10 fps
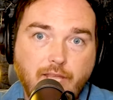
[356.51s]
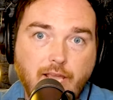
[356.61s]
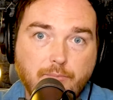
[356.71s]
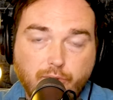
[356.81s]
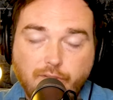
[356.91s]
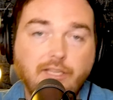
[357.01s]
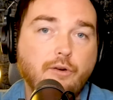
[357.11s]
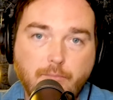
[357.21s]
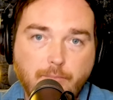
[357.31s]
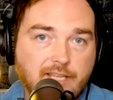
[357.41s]
a
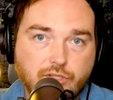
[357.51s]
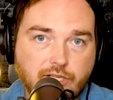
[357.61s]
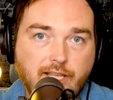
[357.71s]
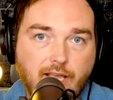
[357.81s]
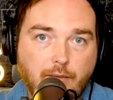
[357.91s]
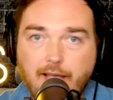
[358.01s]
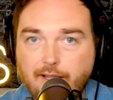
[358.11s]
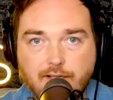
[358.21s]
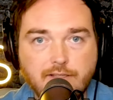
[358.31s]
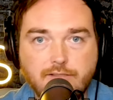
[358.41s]
preloaded message that came
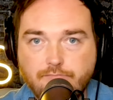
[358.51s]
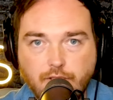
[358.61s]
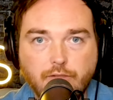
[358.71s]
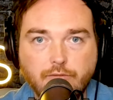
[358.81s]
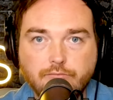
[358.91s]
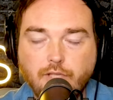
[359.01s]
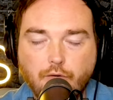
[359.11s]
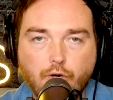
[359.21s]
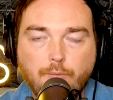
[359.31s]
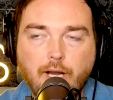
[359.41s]
back and it's,
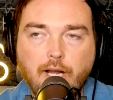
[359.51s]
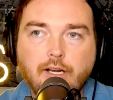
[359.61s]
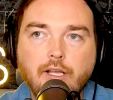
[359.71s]
a robot.